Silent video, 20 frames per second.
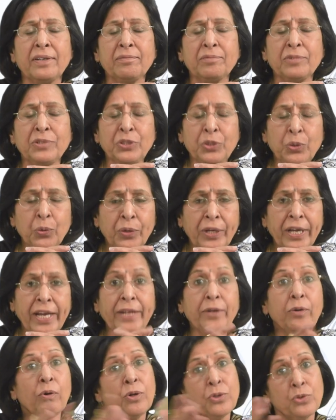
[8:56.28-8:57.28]
UK
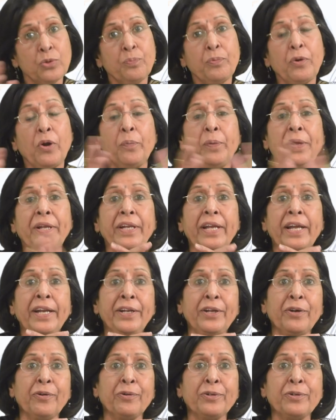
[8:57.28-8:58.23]
and also probably in India